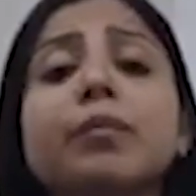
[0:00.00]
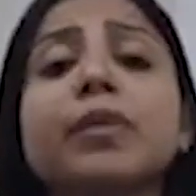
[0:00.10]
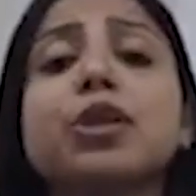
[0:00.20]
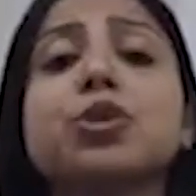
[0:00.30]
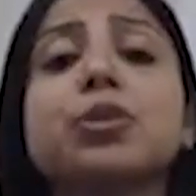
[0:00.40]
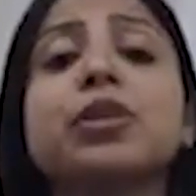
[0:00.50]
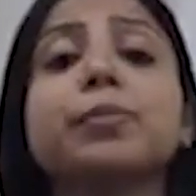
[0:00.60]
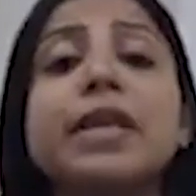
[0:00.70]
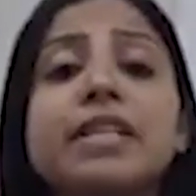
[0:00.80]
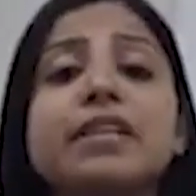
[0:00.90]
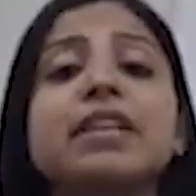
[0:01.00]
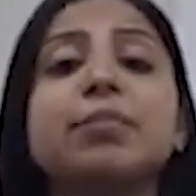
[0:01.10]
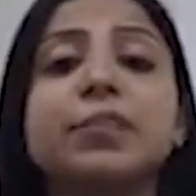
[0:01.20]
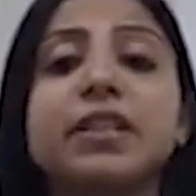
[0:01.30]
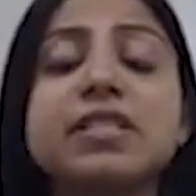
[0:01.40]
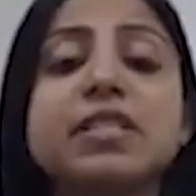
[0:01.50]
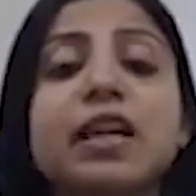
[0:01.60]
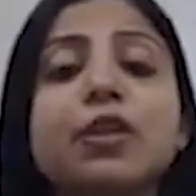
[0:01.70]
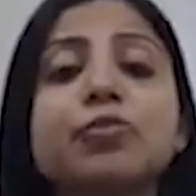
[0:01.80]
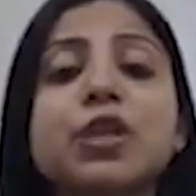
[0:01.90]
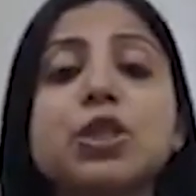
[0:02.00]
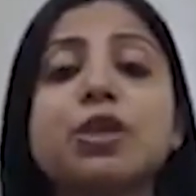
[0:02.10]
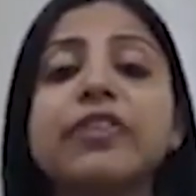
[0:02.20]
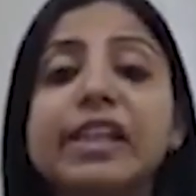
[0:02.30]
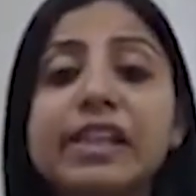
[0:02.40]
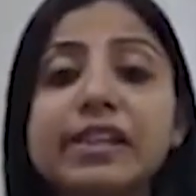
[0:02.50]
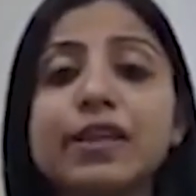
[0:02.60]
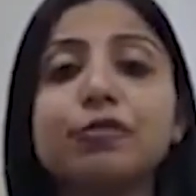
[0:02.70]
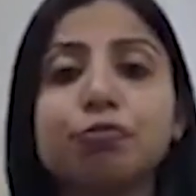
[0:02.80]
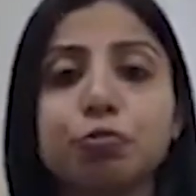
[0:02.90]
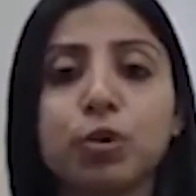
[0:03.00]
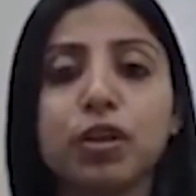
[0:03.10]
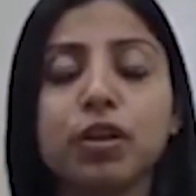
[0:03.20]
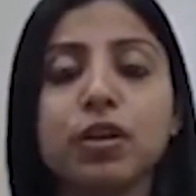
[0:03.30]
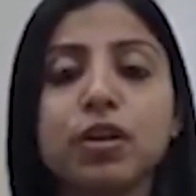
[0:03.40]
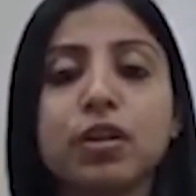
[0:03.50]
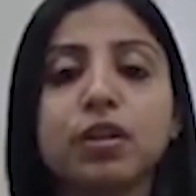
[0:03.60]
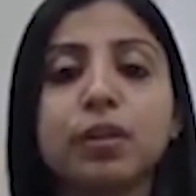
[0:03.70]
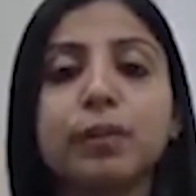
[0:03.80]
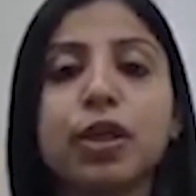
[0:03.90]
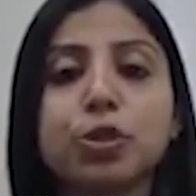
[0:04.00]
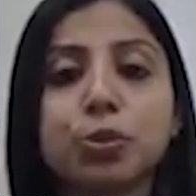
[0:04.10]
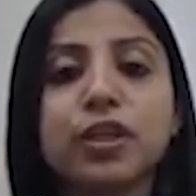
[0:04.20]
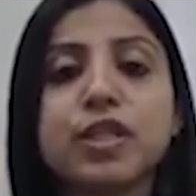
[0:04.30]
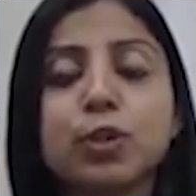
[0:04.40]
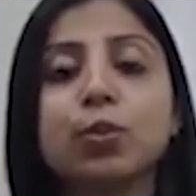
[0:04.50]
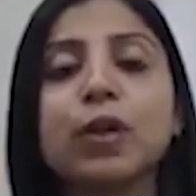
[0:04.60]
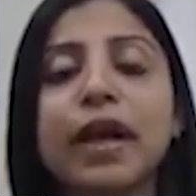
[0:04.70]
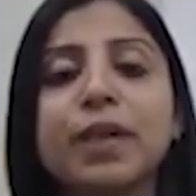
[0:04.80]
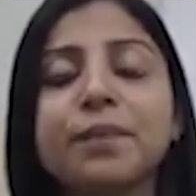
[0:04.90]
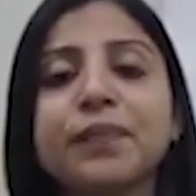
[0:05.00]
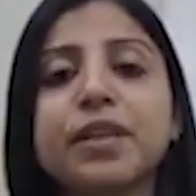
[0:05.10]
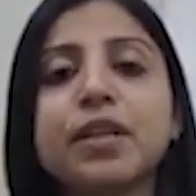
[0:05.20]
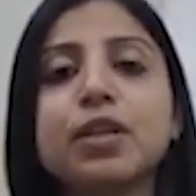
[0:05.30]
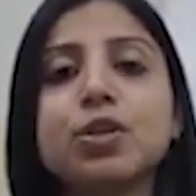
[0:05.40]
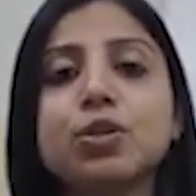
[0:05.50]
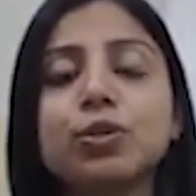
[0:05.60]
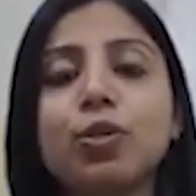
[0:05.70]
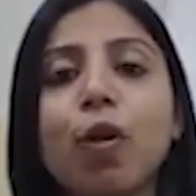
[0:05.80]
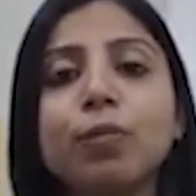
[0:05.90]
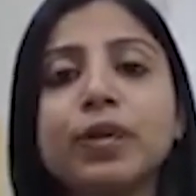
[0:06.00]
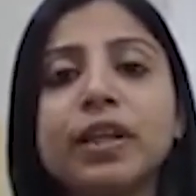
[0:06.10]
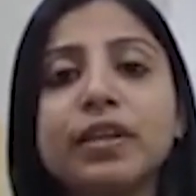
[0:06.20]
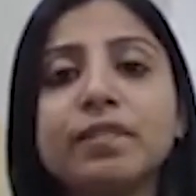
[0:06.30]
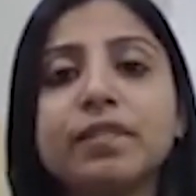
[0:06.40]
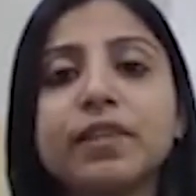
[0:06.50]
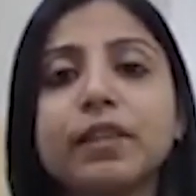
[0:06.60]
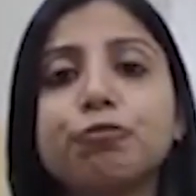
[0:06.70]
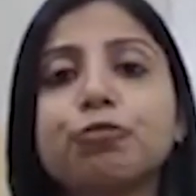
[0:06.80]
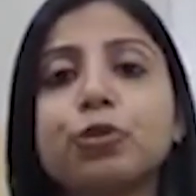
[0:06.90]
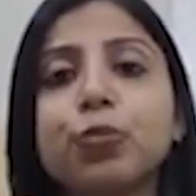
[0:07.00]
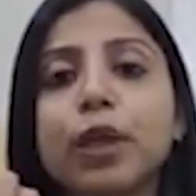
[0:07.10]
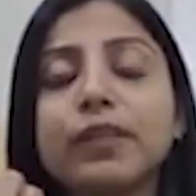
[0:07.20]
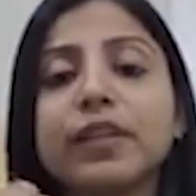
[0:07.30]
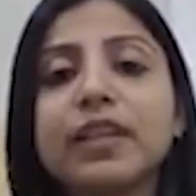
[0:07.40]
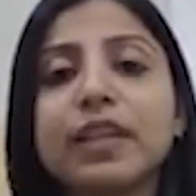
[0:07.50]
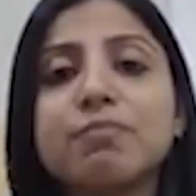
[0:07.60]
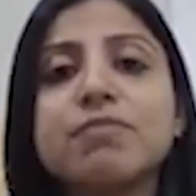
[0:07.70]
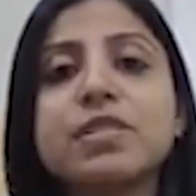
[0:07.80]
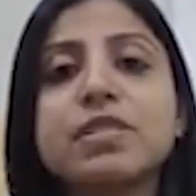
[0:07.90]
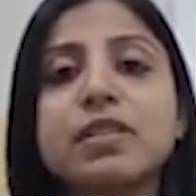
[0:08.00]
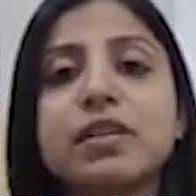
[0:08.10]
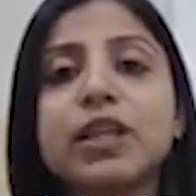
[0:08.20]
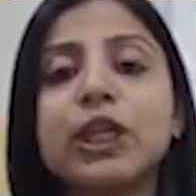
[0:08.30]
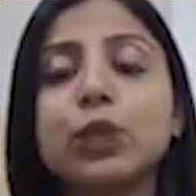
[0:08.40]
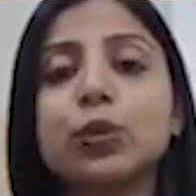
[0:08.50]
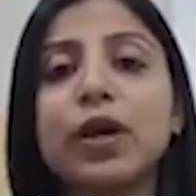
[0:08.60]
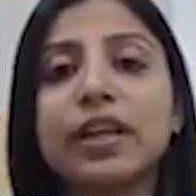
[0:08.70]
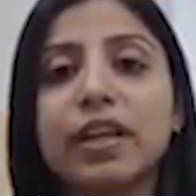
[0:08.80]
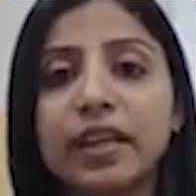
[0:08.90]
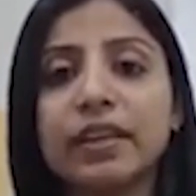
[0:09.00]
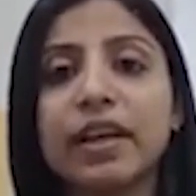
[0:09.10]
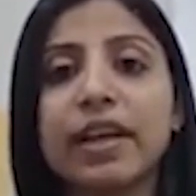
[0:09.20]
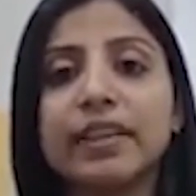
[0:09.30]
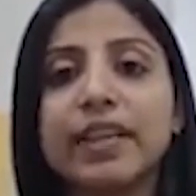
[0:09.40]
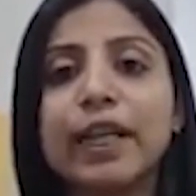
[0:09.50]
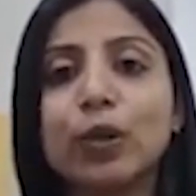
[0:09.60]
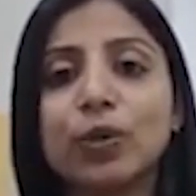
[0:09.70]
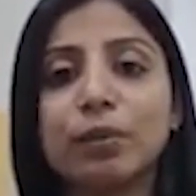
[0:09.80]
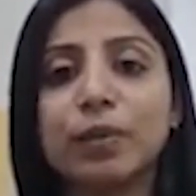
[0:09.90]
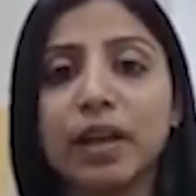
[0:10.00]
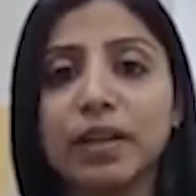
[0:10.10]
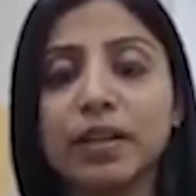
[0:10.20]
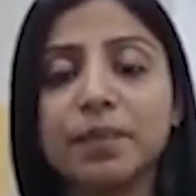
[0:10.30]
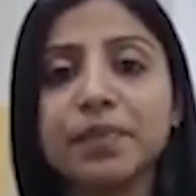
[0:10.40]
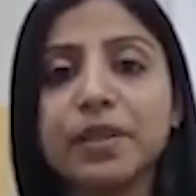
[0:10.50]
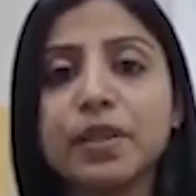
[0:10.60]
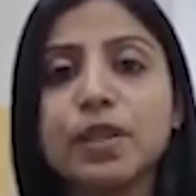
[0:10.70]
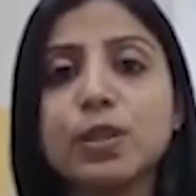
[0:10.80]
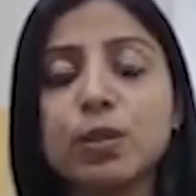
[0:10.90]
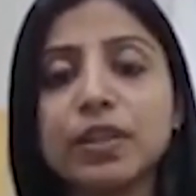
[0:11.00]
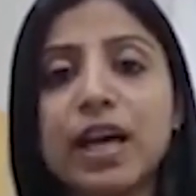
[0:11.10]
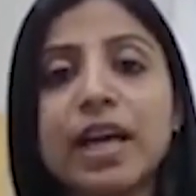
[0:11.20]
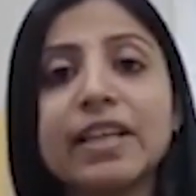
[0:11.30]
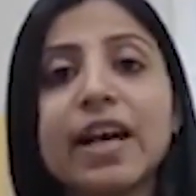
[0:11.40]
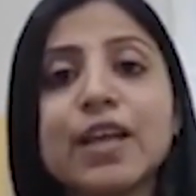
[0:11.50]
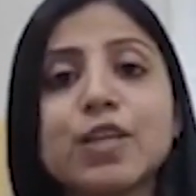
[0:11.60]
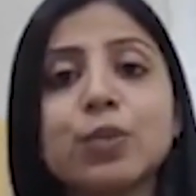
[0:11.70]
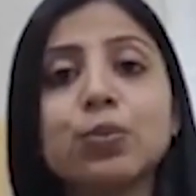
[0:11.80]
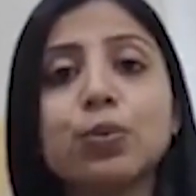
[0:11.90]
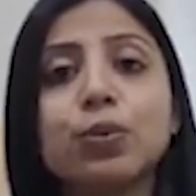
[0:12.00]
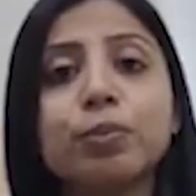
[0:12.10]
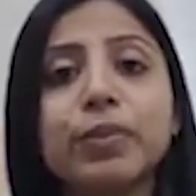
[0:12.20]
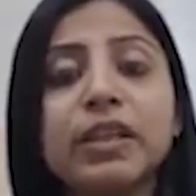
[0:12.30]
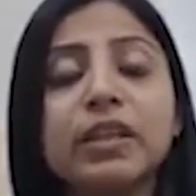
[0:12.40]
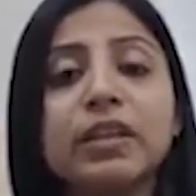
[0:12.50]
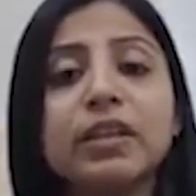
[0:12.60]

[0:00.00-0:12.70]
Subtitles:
blood sugar basically means that once you have eaten a food, the blood sugars go high. So normally the food, whatever comes into our gut and then to the blood, so that has to be,